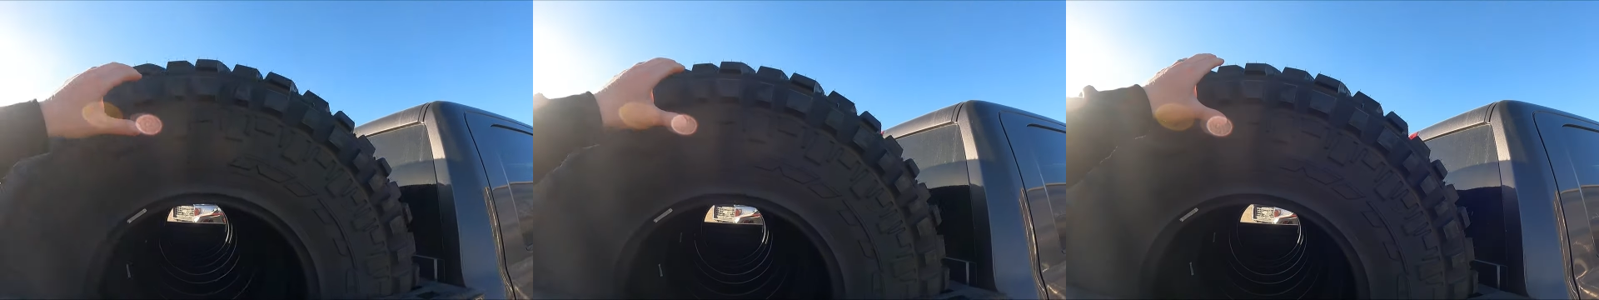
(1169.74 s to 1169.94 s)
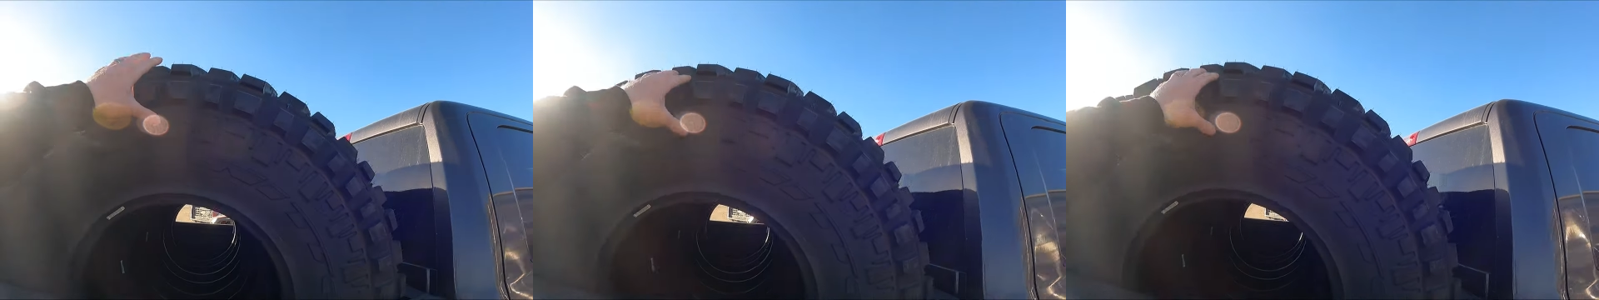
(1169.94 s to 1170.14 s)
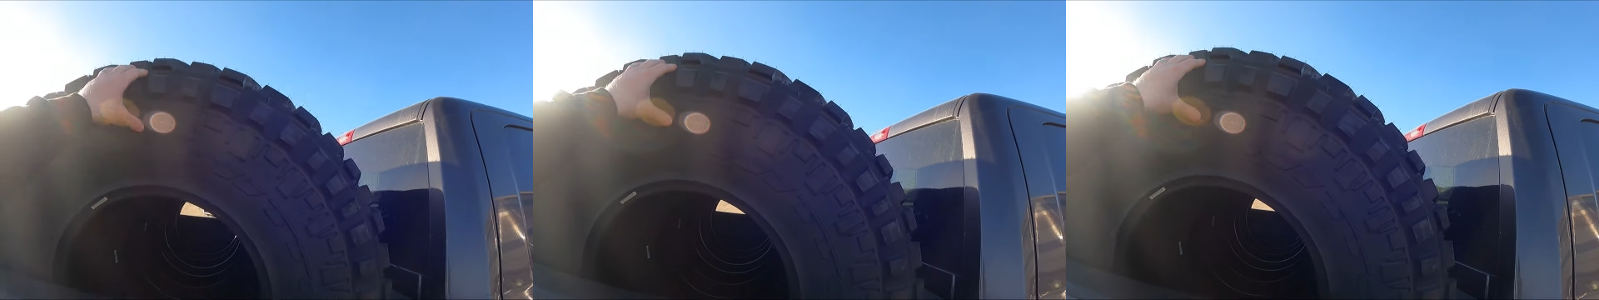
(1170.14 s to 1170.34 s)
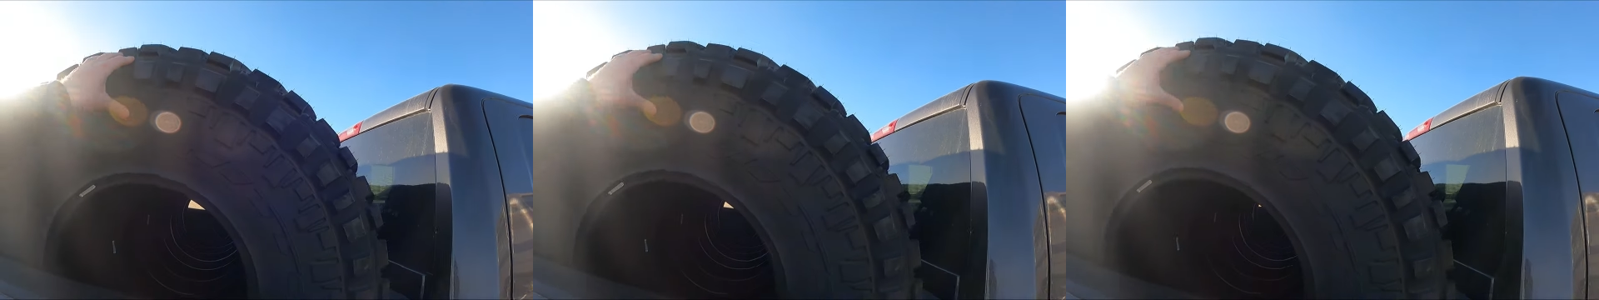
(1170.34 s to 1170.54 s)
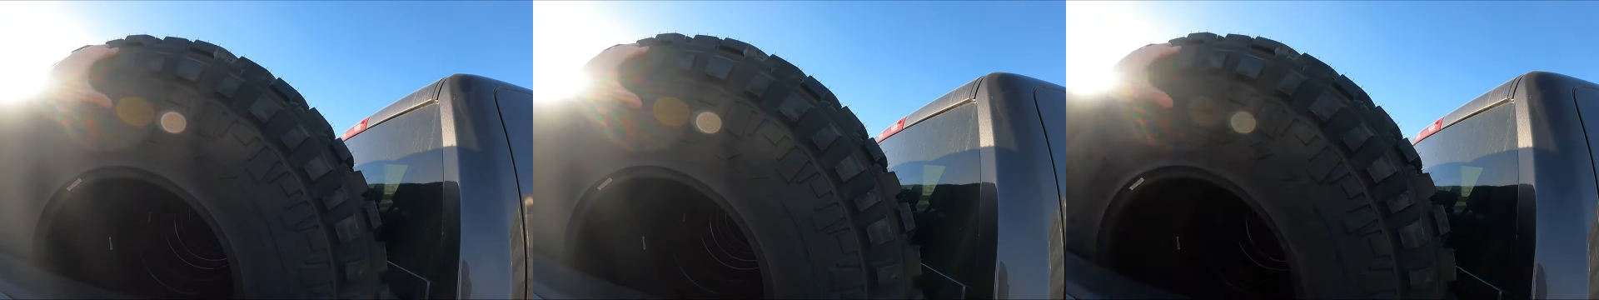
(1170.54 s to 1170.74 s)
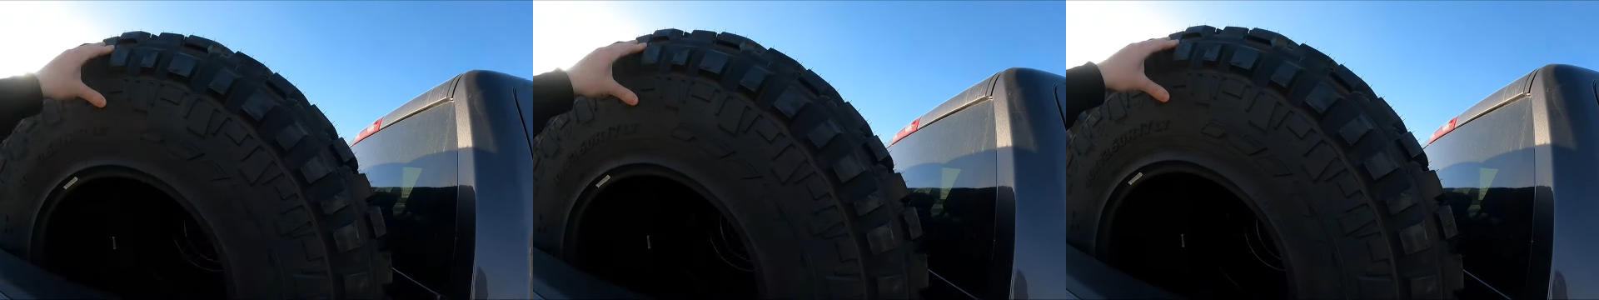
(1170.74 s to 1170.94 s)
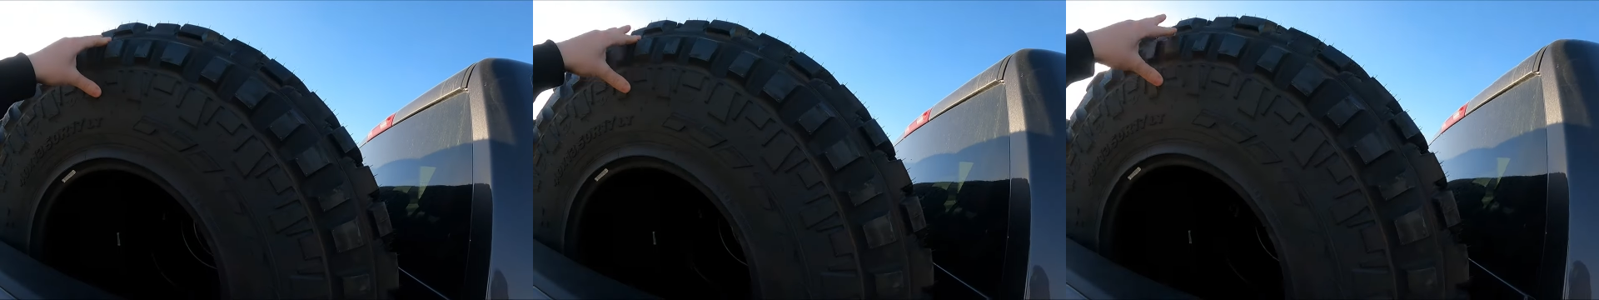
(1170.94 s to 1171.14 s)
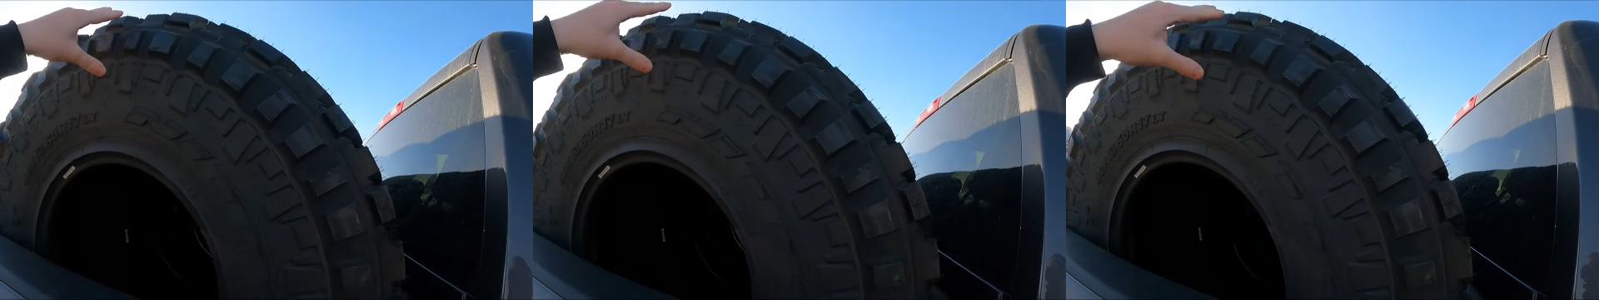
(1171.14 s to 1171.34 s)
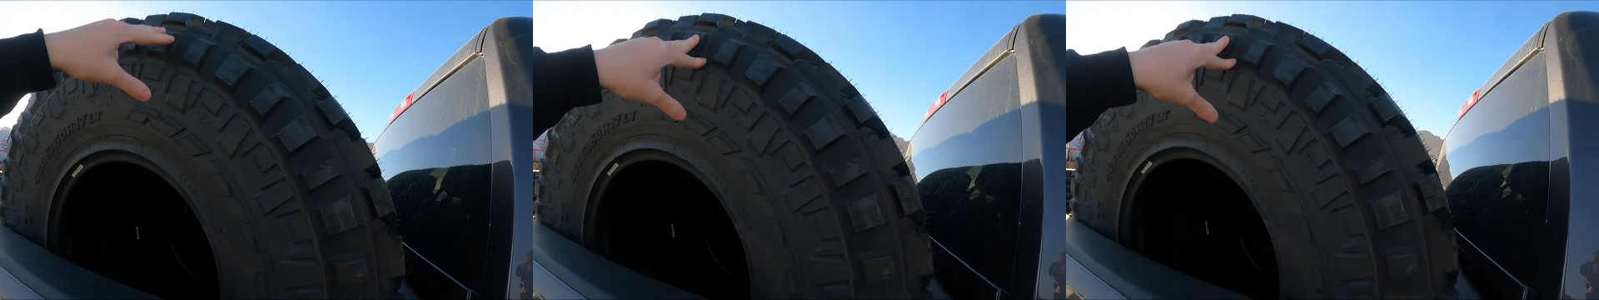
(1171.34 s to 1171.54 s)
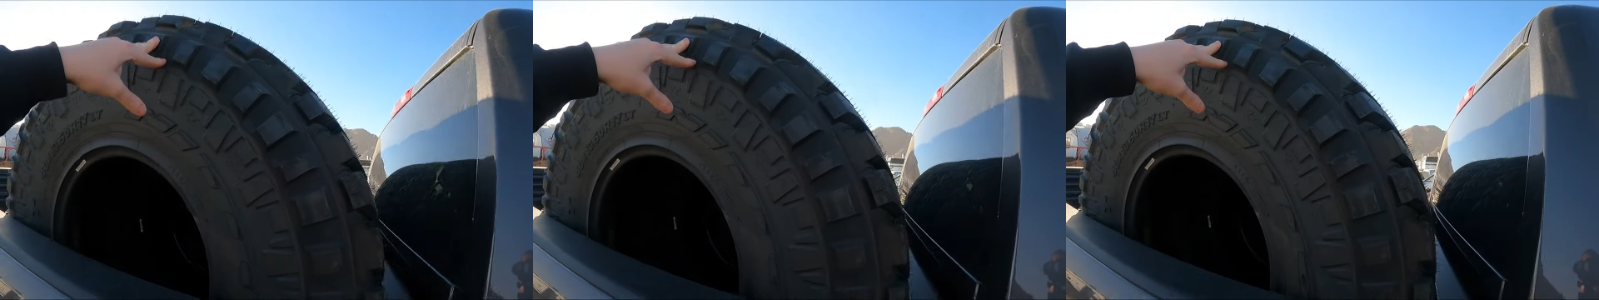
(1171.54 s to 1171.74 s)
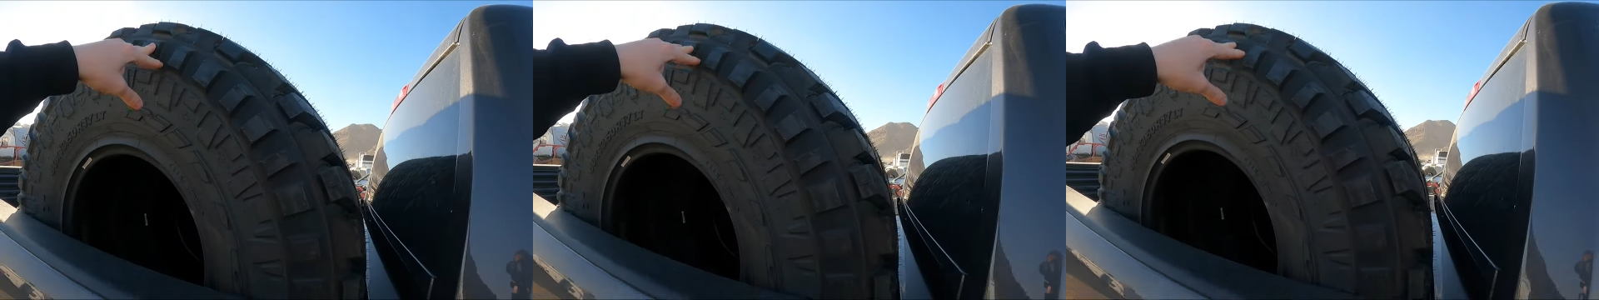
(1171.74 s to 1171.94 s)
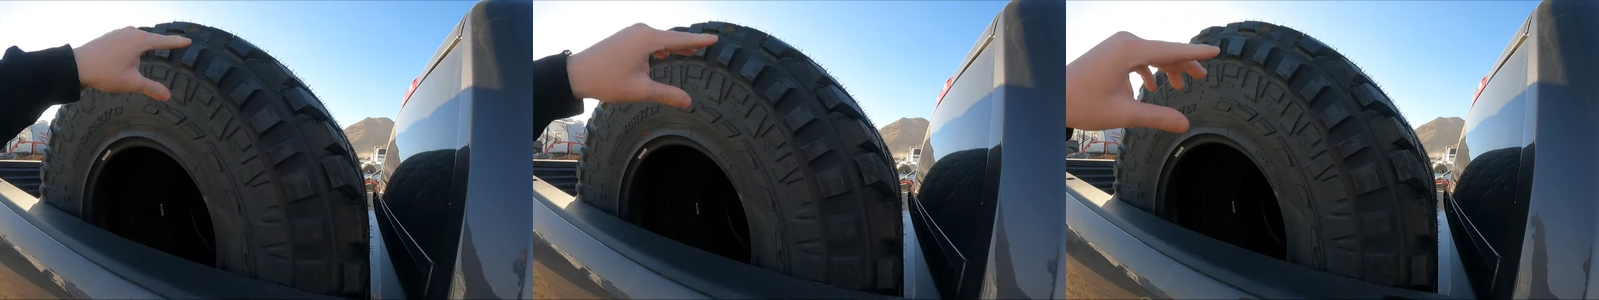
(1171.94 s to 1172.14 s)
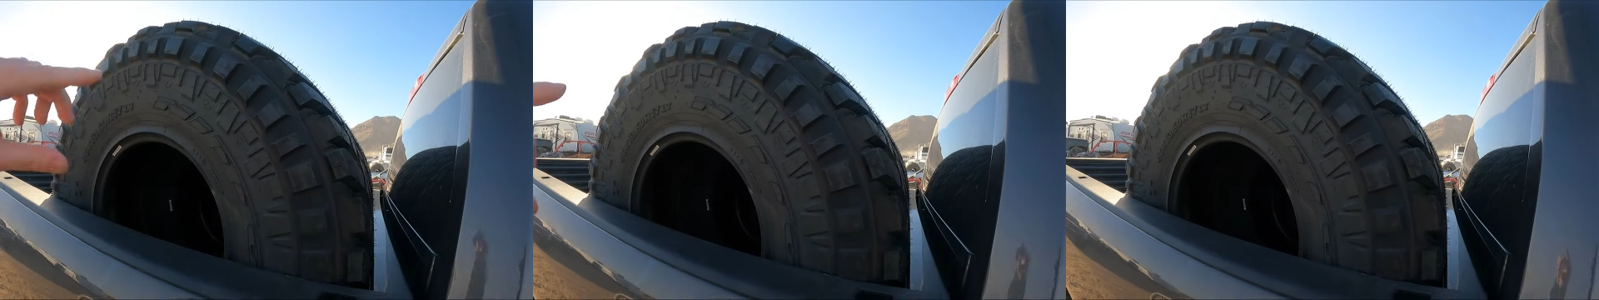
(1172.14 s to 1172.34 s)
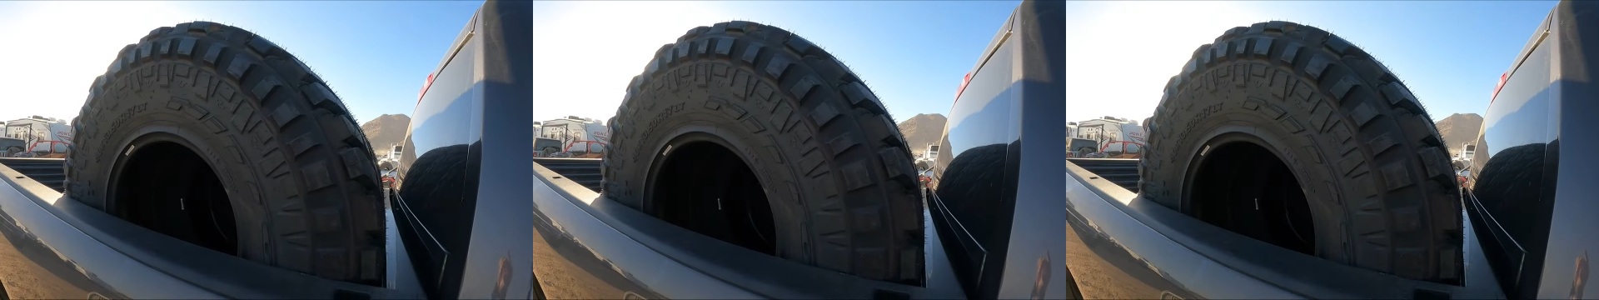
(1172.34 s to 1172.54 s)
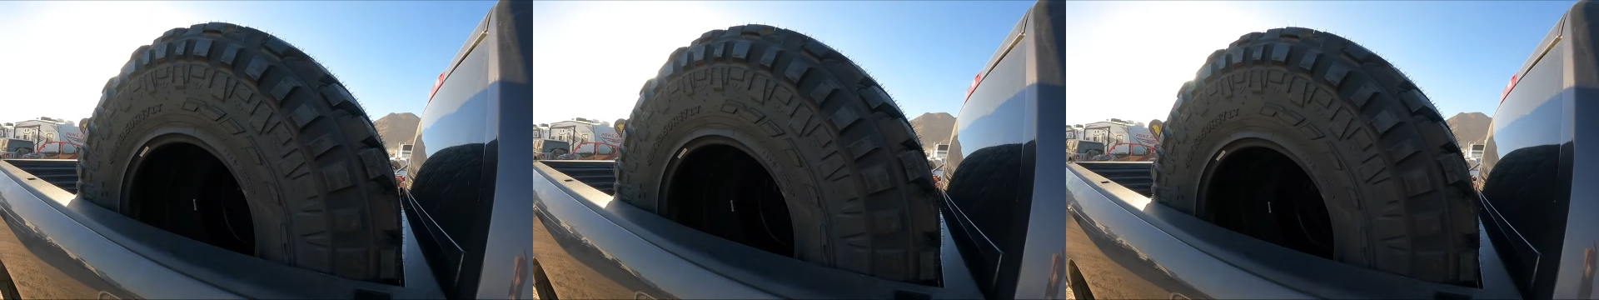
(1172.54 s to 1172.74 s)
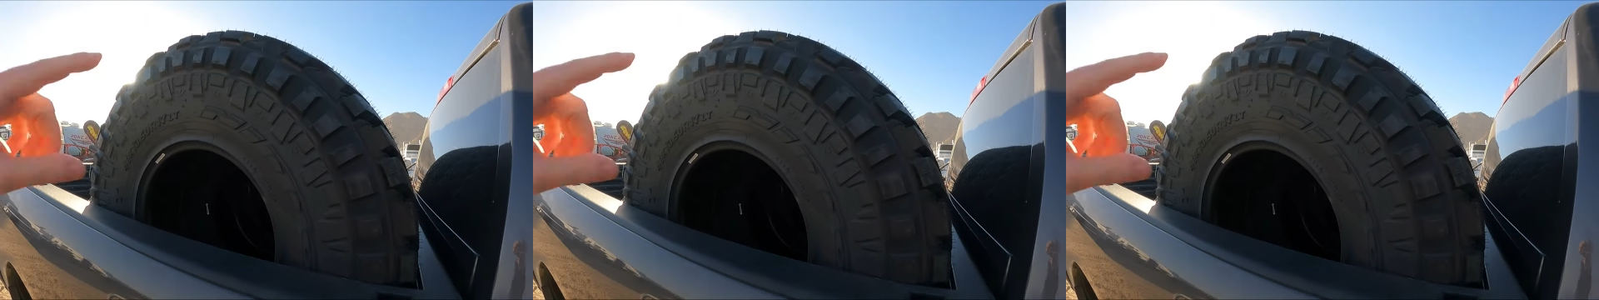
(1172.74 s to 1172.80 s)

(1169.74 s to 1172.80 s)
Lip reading: (no speaker visible)